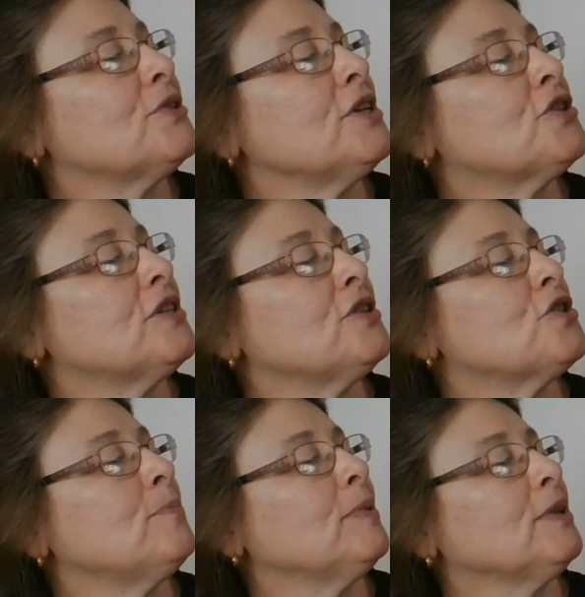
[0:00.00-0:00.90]
each
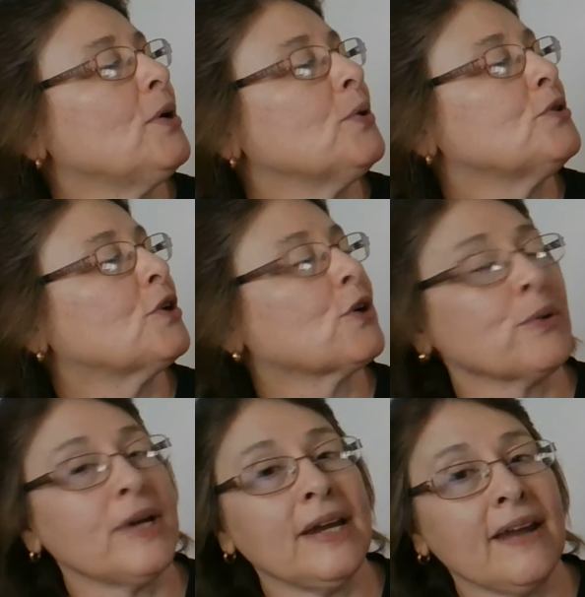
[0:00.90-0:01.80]
digit below to
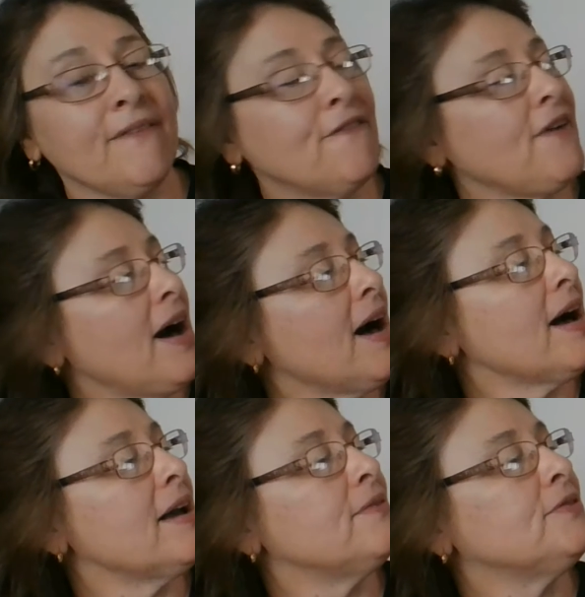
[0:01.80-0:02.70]
create a
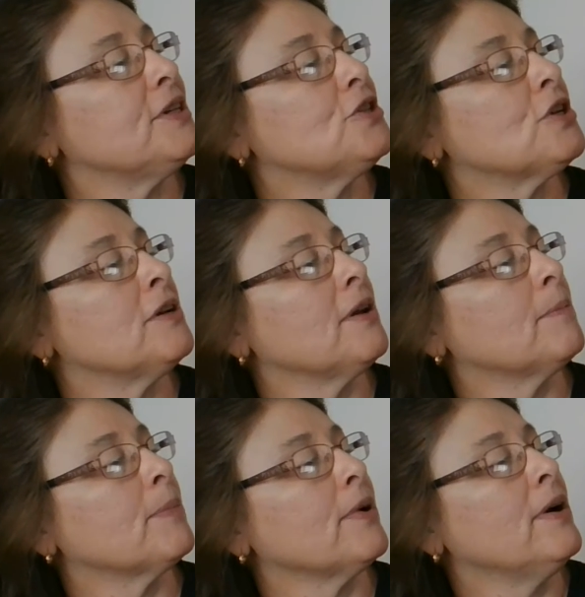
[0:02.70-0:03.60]
5-digit
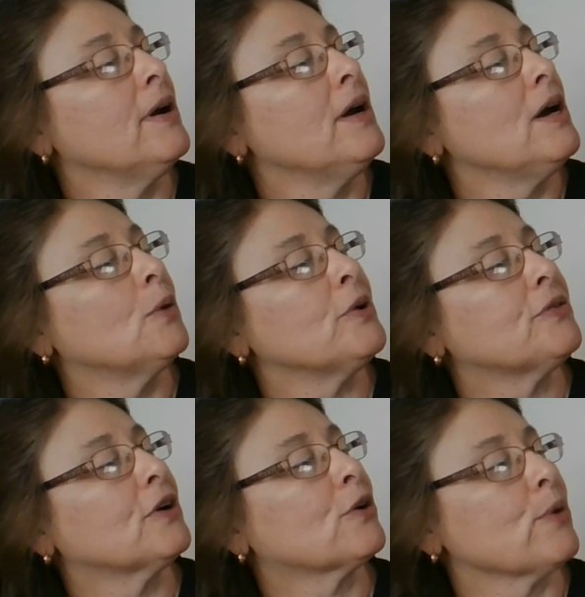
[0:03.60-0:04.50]
number
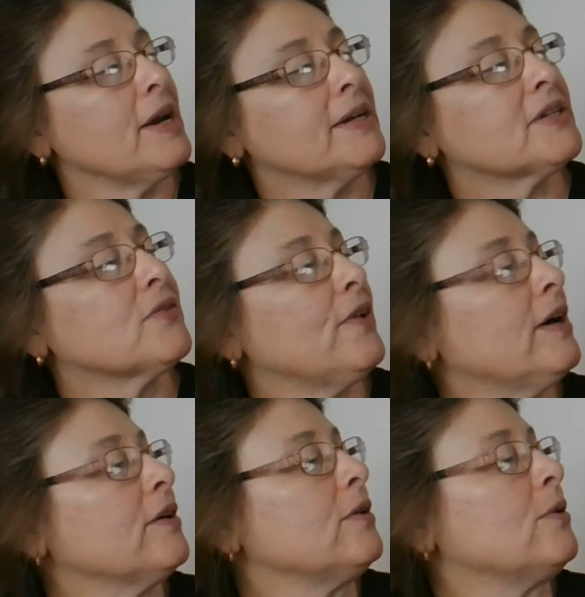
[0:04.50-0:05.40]
with the greatest
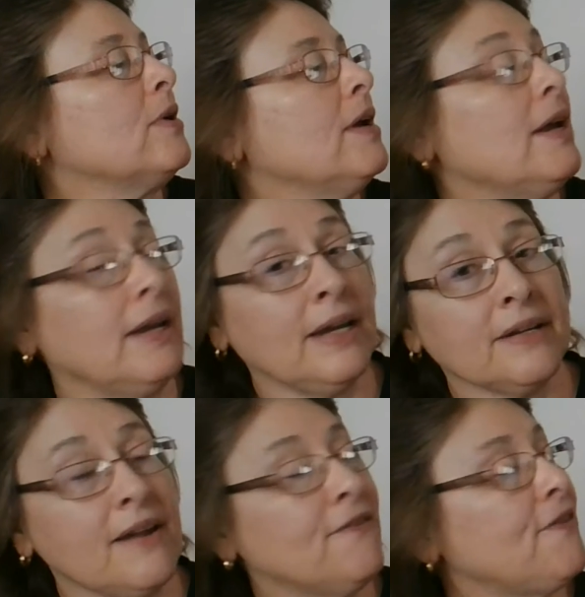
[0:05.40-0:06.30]
value
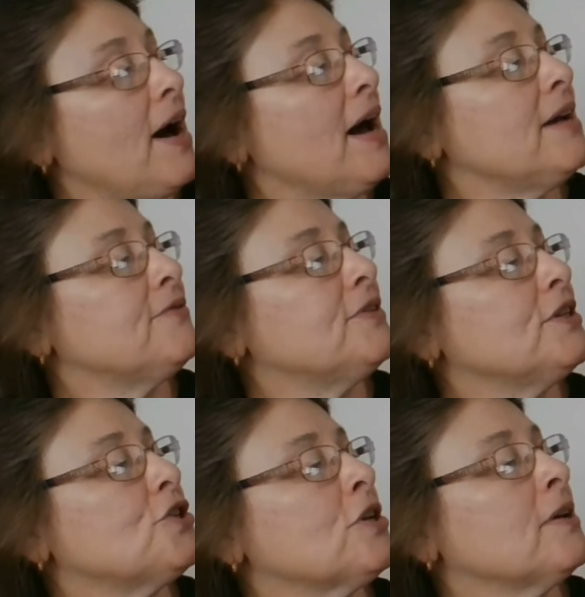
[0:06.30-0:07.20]
and a
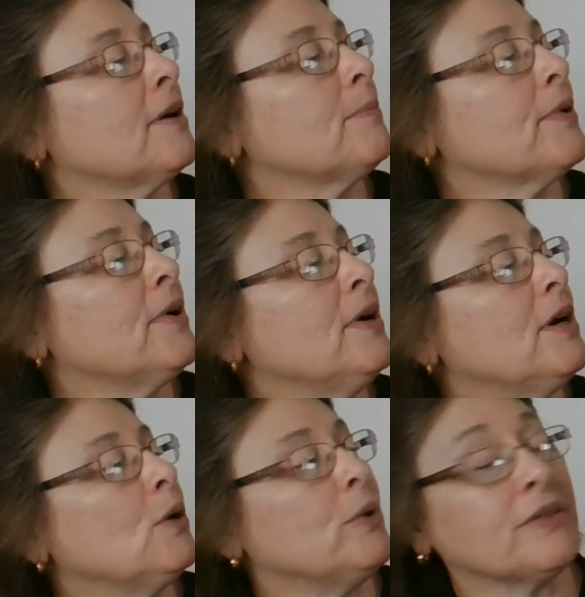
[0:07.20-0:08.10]
5-digit number
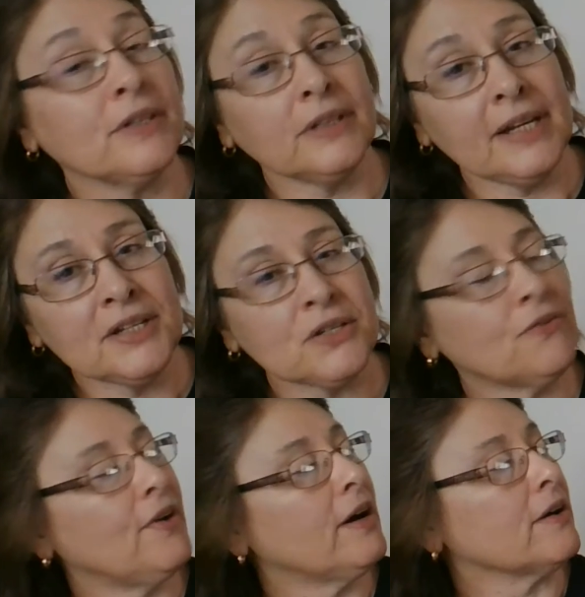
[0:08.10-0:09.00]
with the
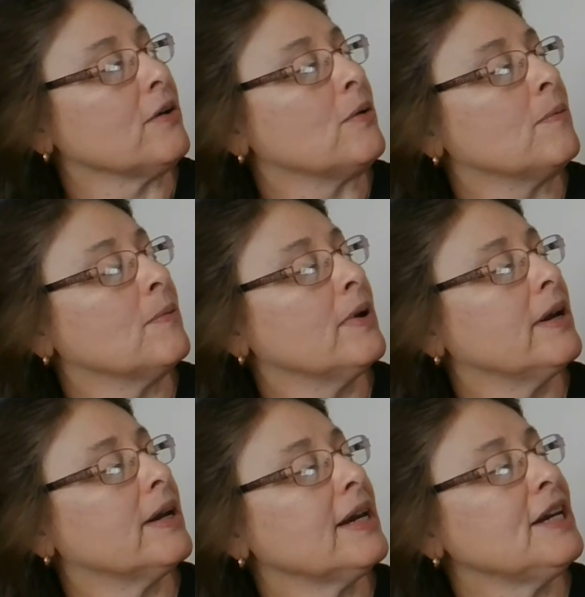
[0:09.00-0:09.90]
least value.
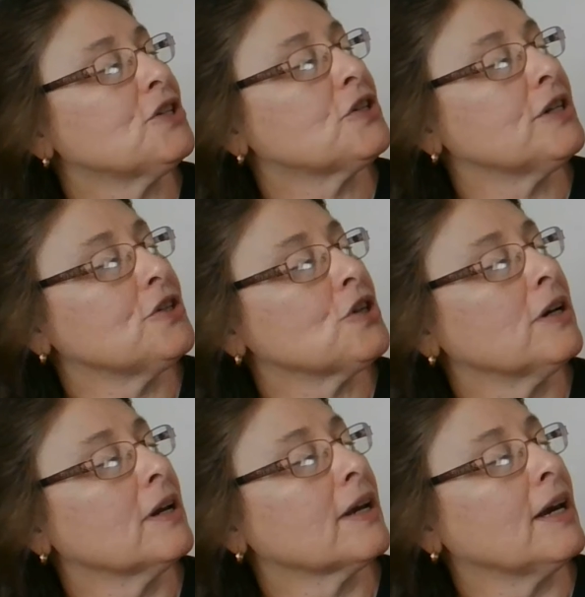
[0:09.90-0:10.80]
Each
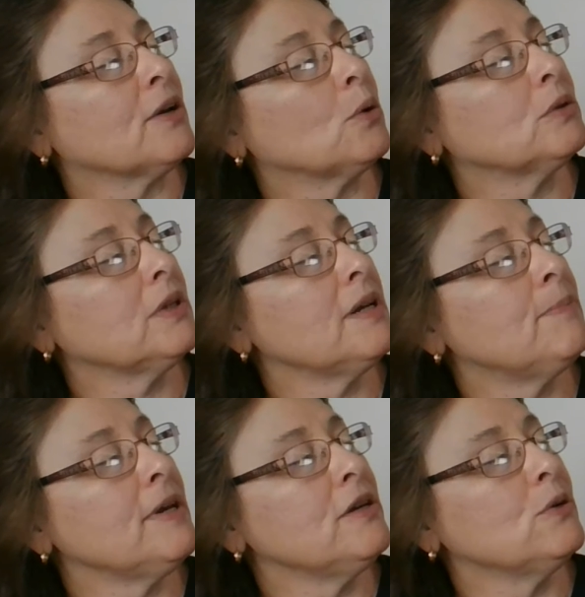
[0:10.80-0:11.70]
digit can only
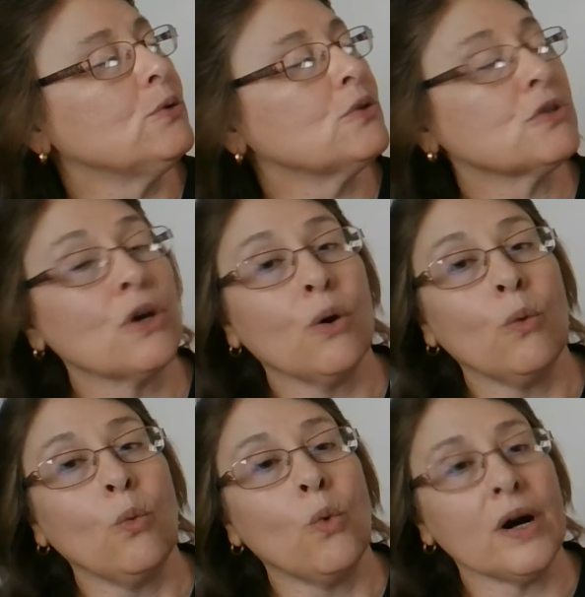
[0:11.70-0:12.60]
be used
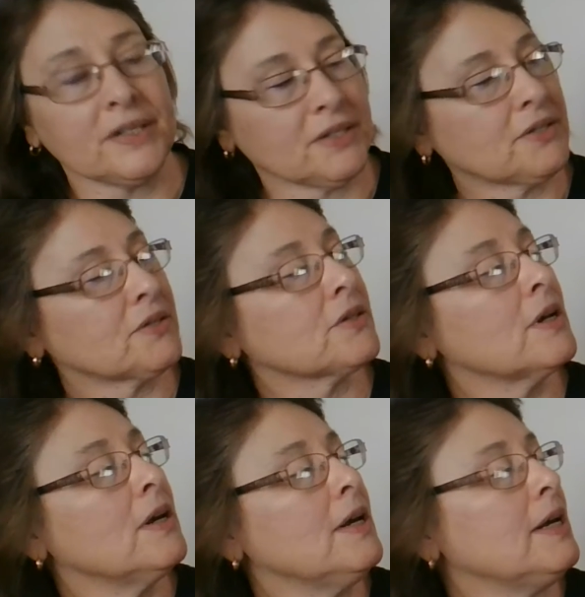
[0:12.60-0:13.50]
once
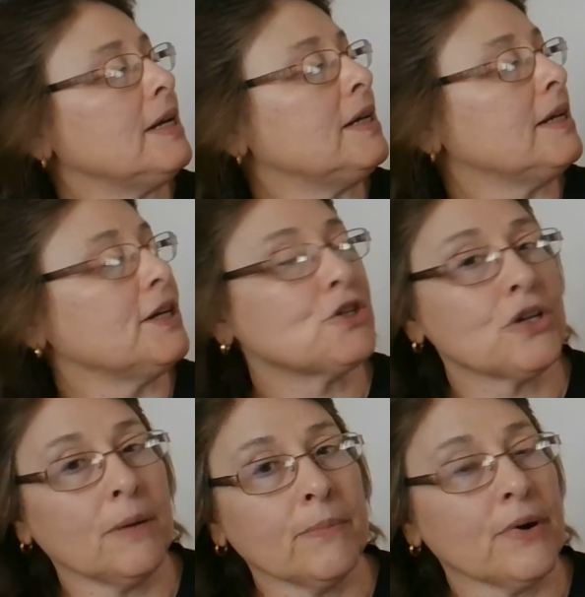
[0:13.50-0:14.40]
in each
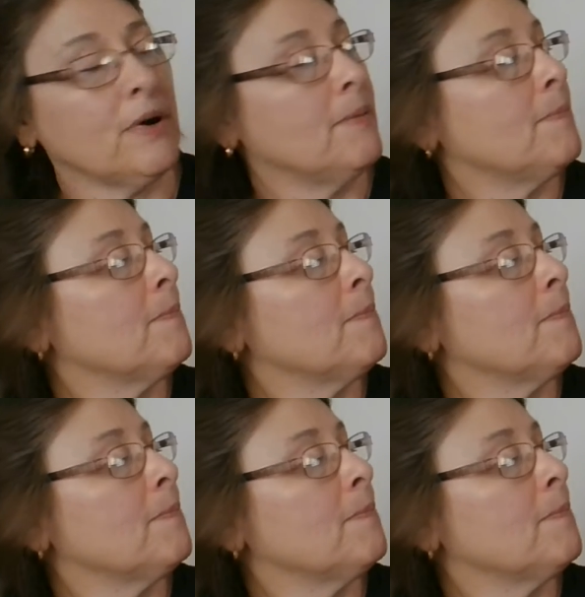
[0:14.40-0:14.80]
number.